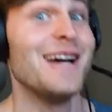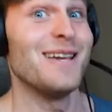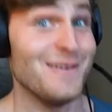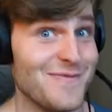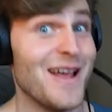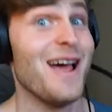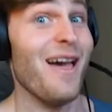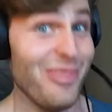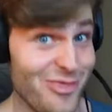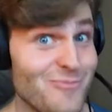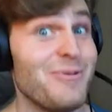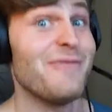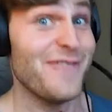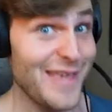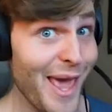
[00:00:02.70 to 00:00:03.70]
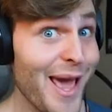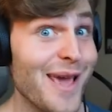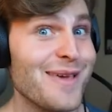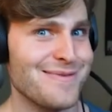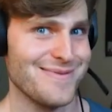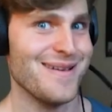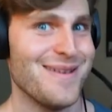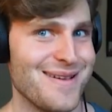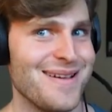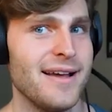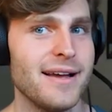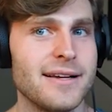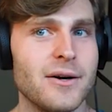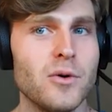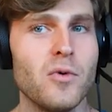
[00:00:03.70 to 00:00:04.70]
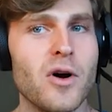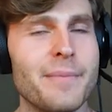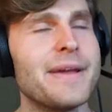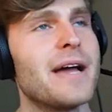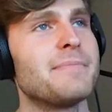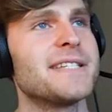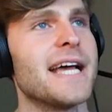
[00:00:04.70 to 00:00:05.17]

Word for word: You warm yourself super up. Fiesta. Oh, warm me up,